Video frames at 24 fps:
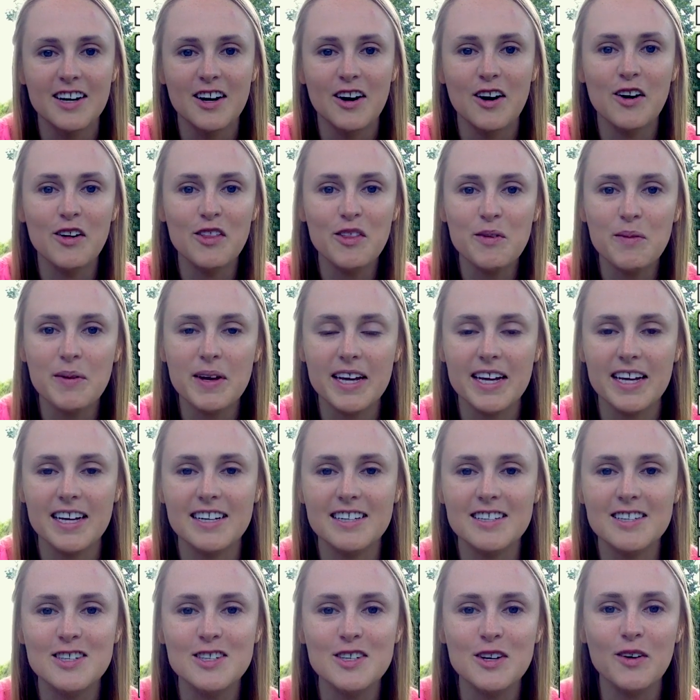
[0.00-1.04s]
on the
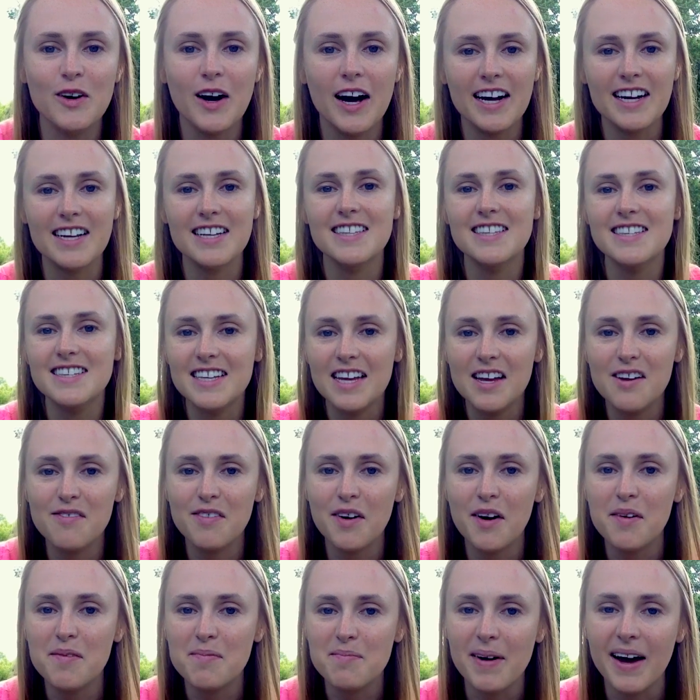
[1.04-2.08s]
weekend so I can save
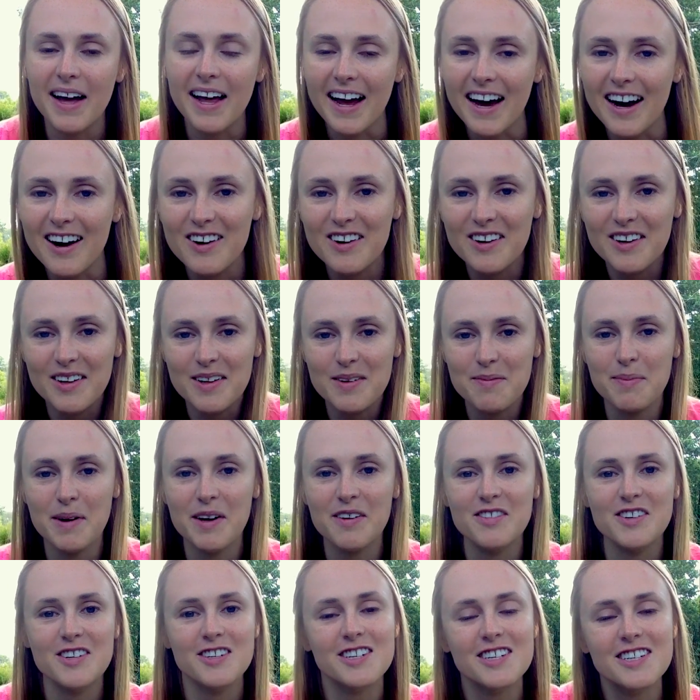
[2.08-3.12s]
up my alcoholic
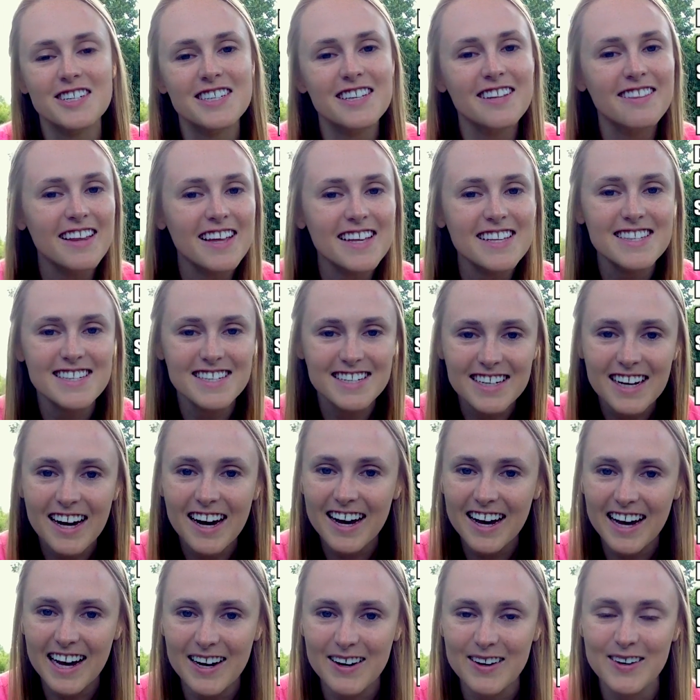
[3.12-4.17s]
beverages. And that's
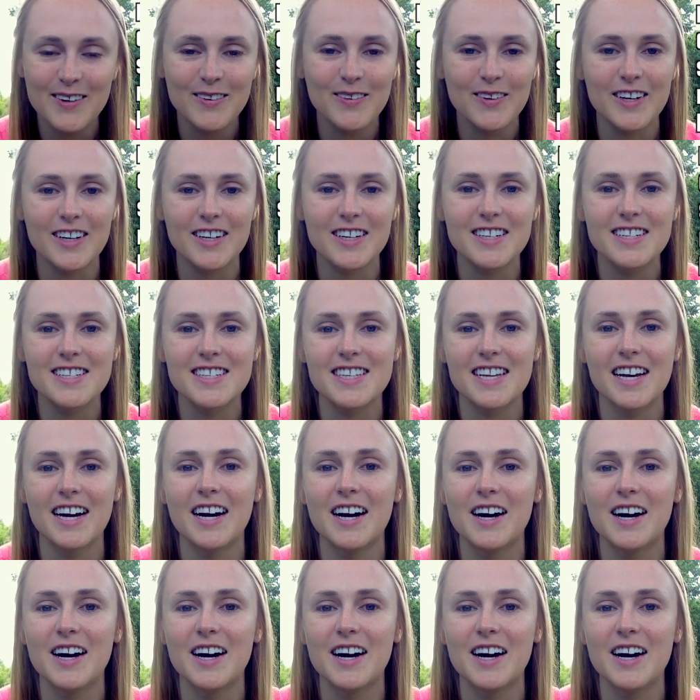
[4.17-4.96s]
not how it works.